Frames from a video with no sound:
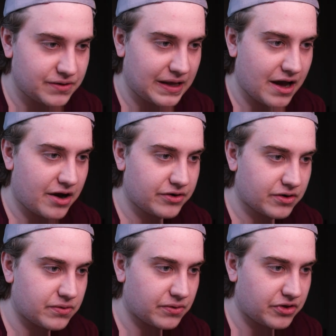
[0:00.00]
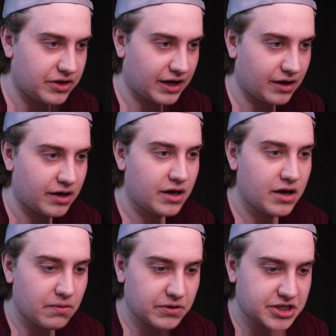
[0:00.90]
to the other cool thing,
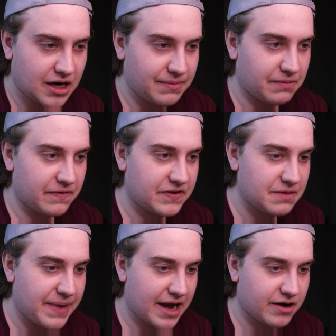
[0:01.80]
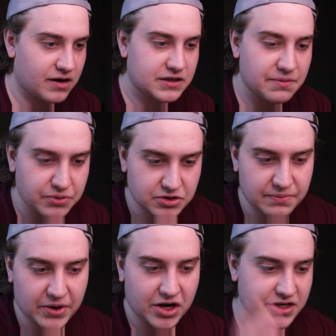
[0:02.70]
which, I mean, we've seen the pack arts, the booster
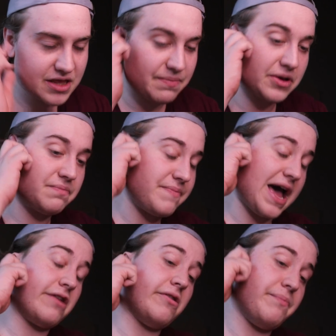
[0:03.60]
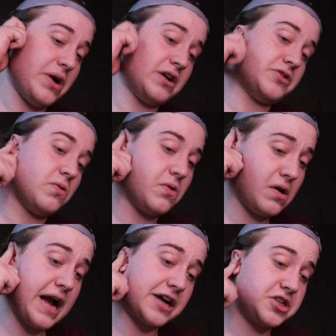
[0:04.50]
box and the build and battle box,
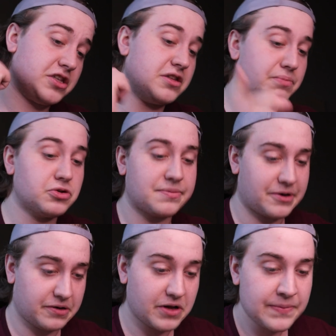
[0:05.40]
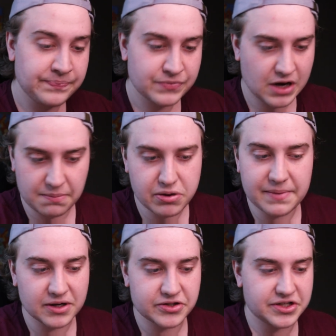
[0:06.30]
or actually this is the booster bundle, are
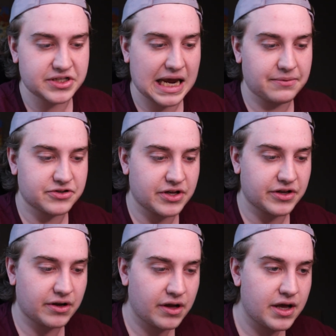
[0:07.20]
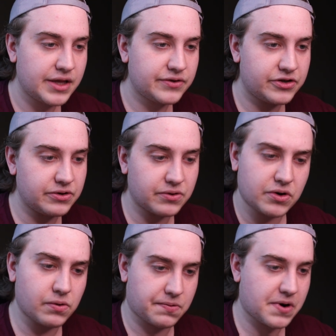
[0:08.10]
pretty much the same. There's nothing too
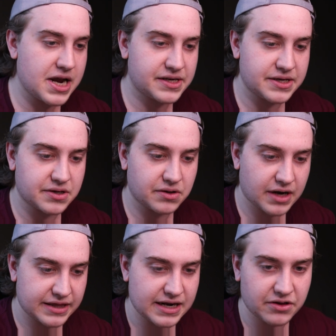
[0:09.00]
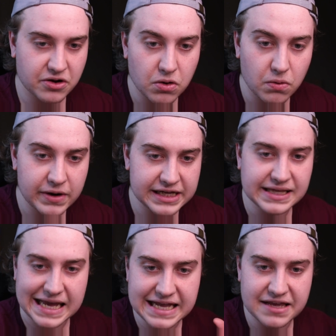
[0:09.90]
crazy to look at there. The cool one is
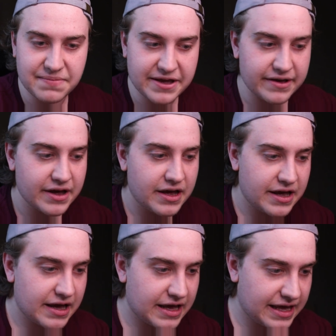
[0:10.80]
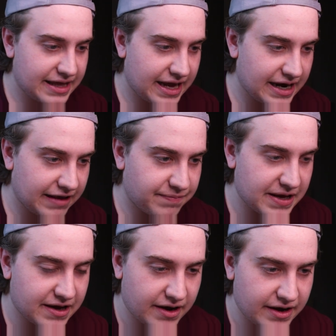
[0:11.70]
the ETB and that is
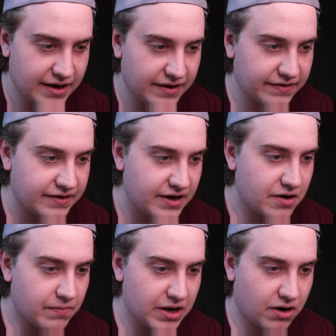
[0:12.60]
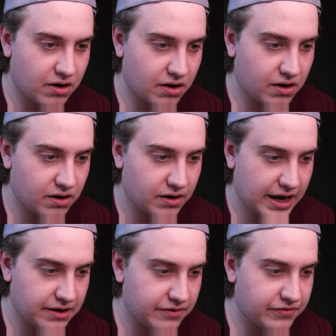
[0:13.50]
because we are,
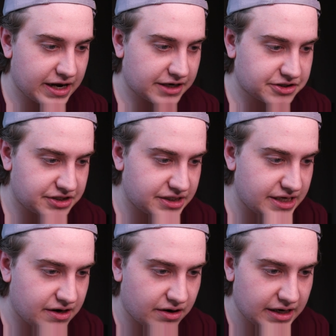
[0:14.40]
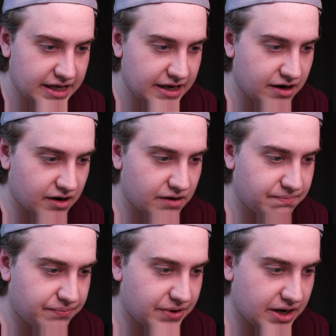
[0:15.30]
I don't know if we can actually see it on
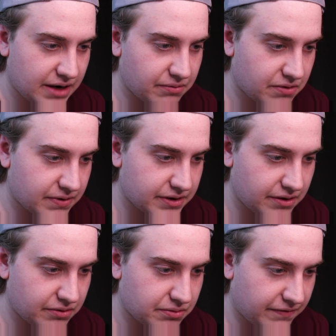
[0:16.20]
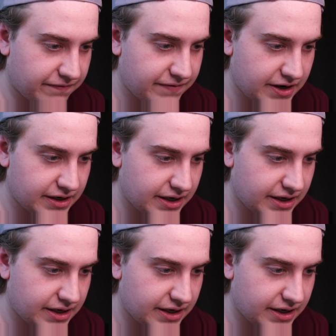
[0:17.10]
here, but I will quickly go through to find